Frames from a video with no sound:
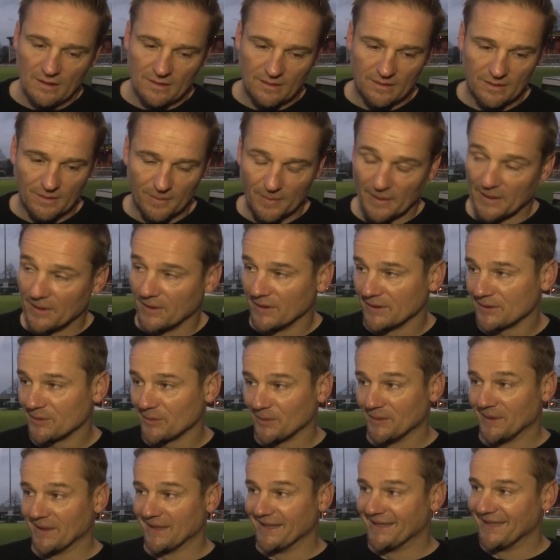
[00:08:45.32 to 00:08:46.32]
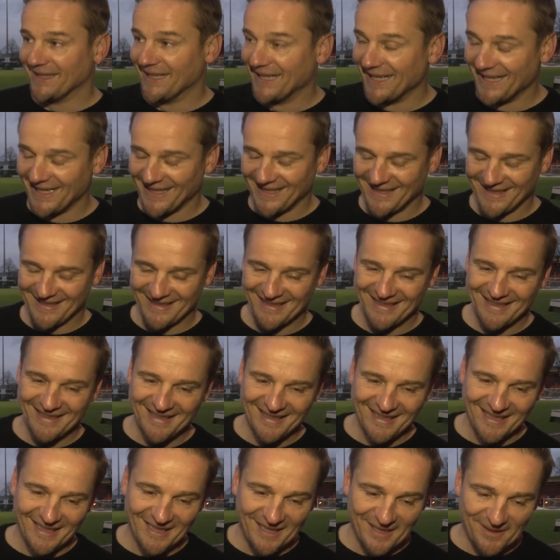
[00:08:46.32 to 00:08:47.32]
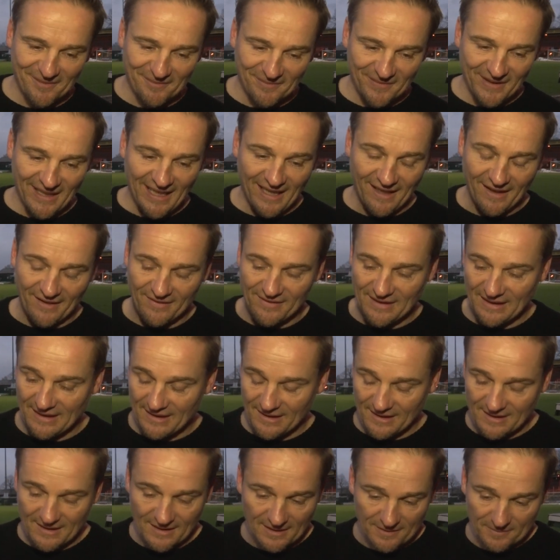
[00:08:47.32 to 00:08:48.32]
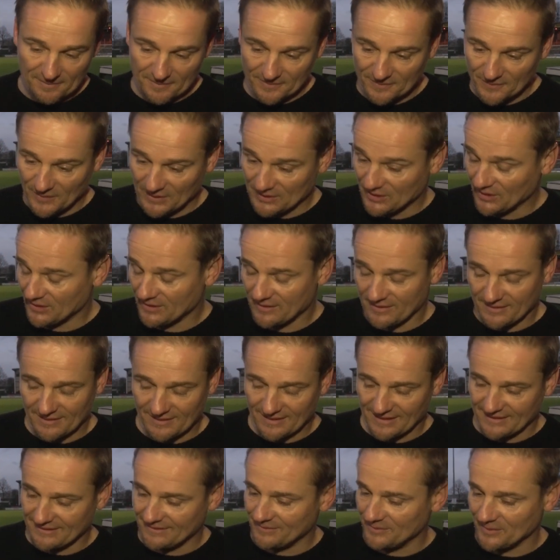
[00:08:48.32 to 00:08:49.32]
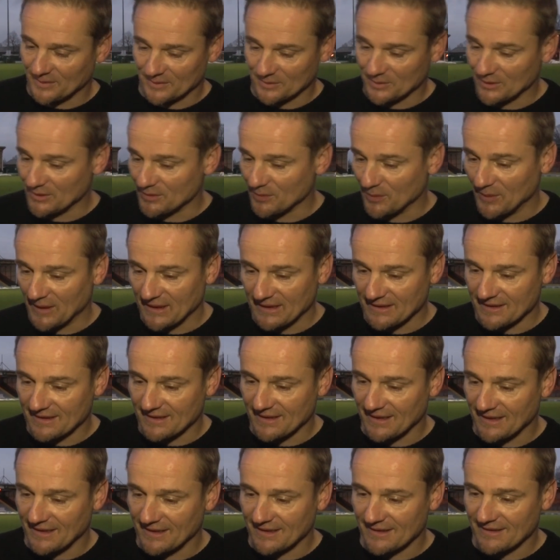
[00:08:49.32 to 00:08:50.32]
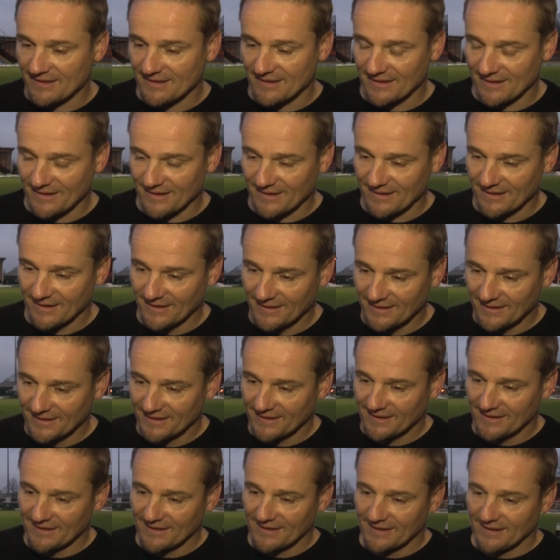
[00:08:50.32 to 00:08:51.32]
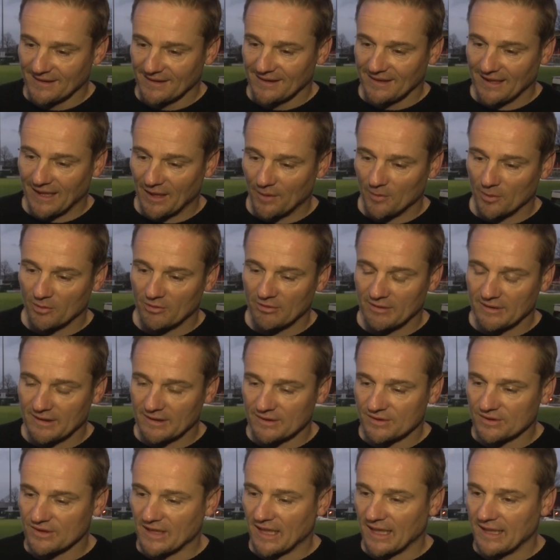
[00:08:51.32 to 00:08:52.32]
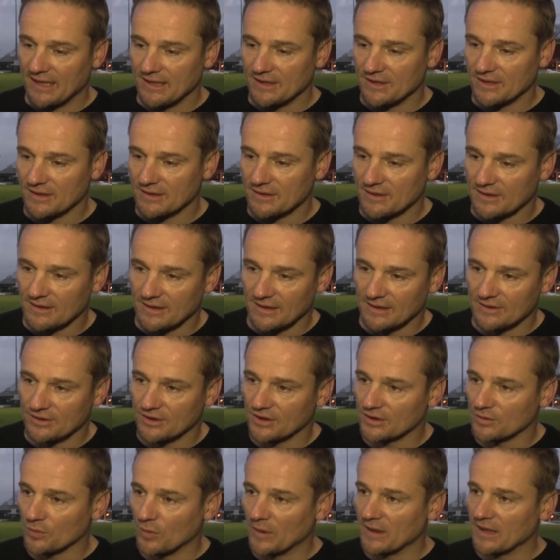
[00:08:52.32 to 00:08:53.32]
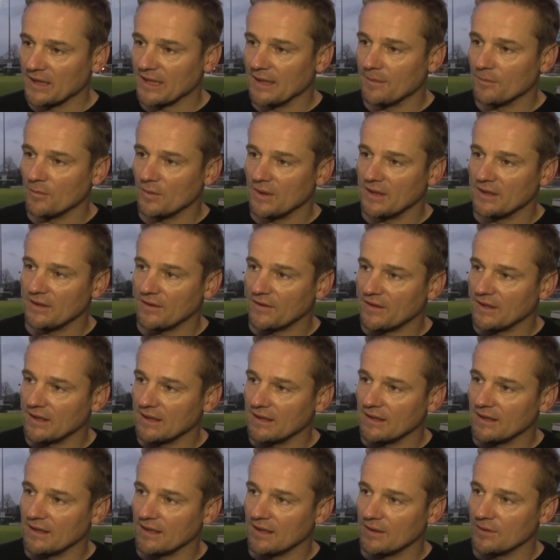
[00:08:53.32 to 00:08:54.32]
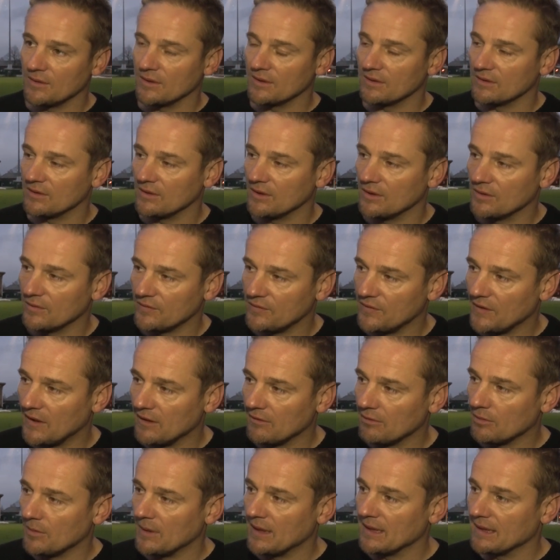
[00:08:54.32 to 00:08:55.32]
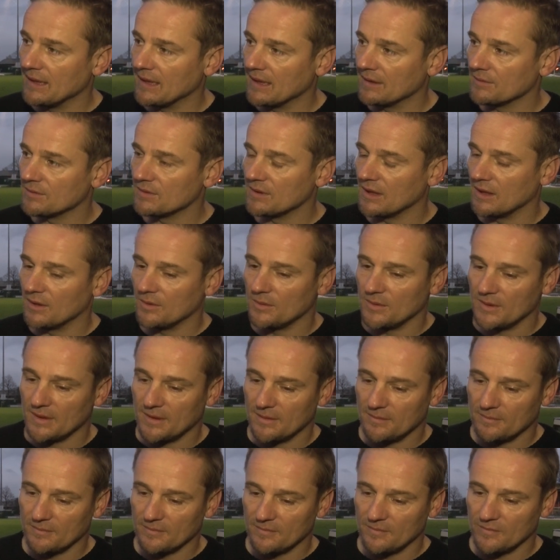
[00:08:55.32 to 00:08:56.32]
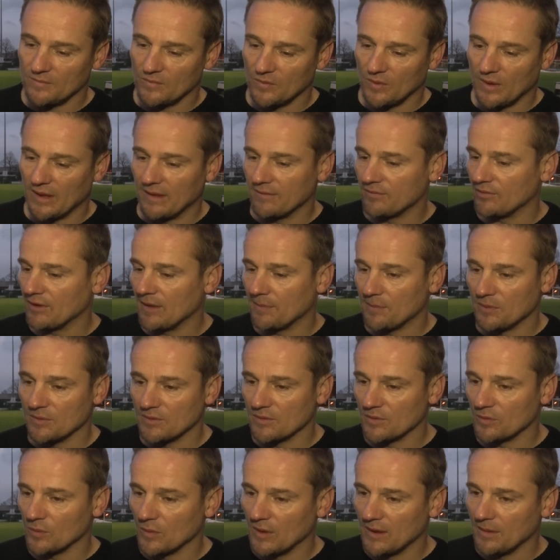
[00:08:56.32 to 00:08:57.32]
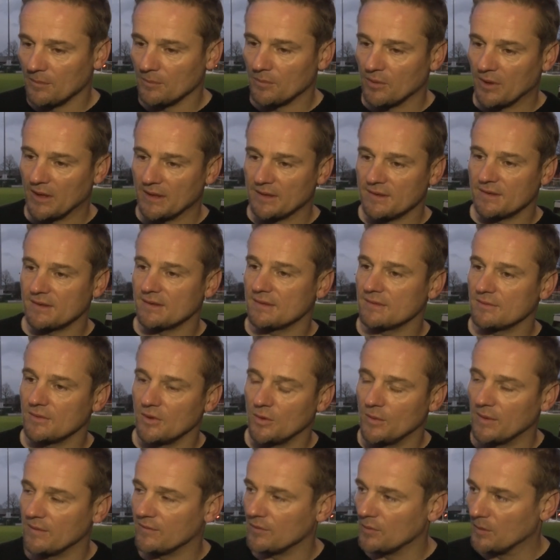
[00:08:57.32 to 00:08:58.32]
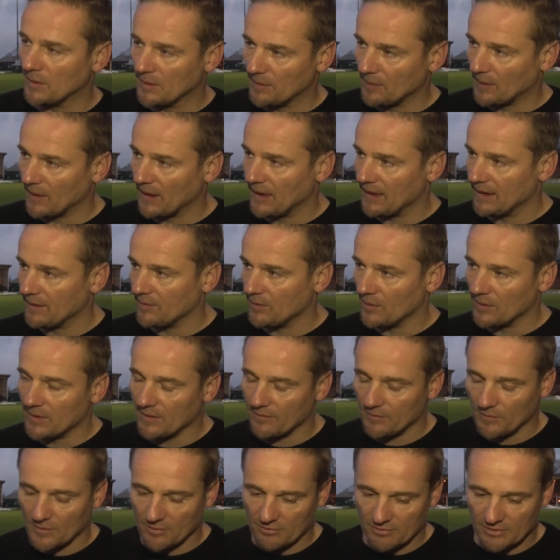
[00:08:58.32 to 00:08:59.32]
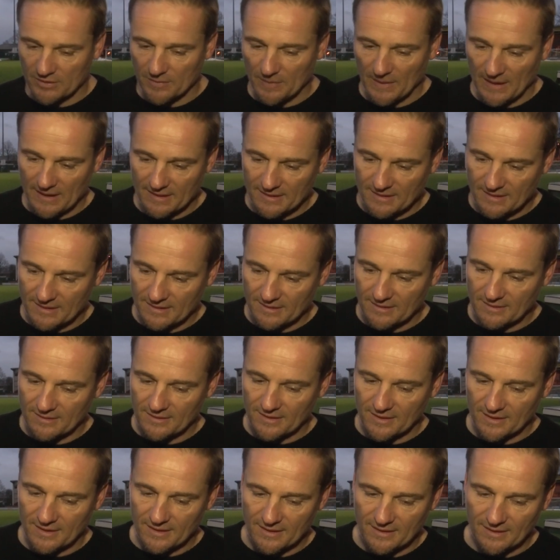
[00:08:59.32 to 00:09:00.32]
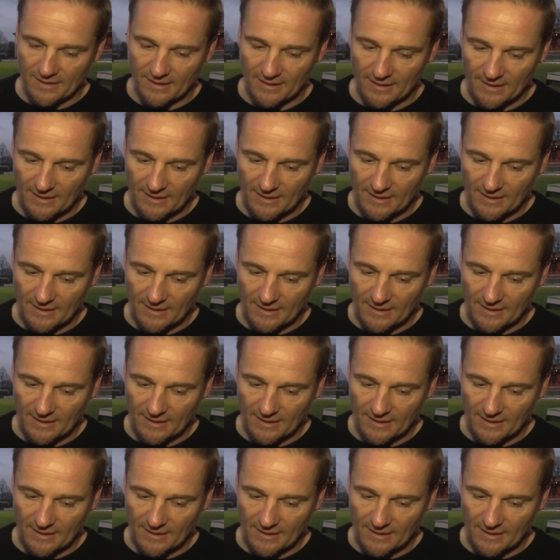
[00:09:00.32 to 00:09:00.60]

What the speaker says: Oh, it'd be nice, wouldn't it? Yeah, I think we'll just wait and see. It's now we're in this stage, it's just one of them where you think, you know, you're not far away now. So whatever happens, we'll embrace whoever we play, we'll give them the respect. And, you